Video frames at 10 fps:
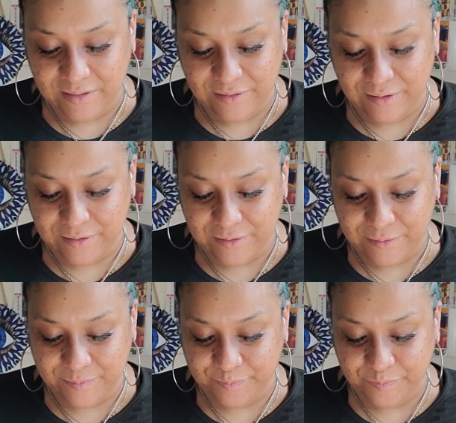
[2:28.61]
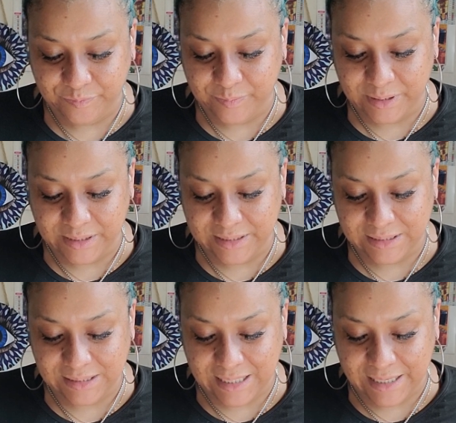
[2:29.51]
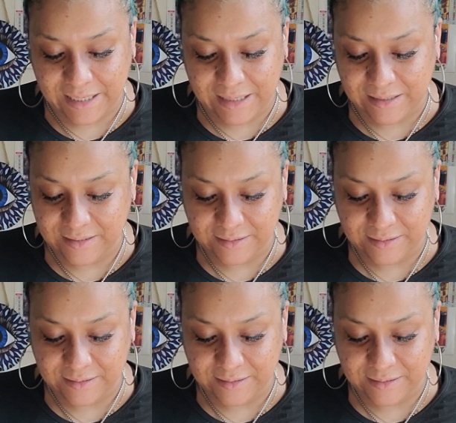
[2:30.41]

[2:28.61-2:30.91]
you know but it's like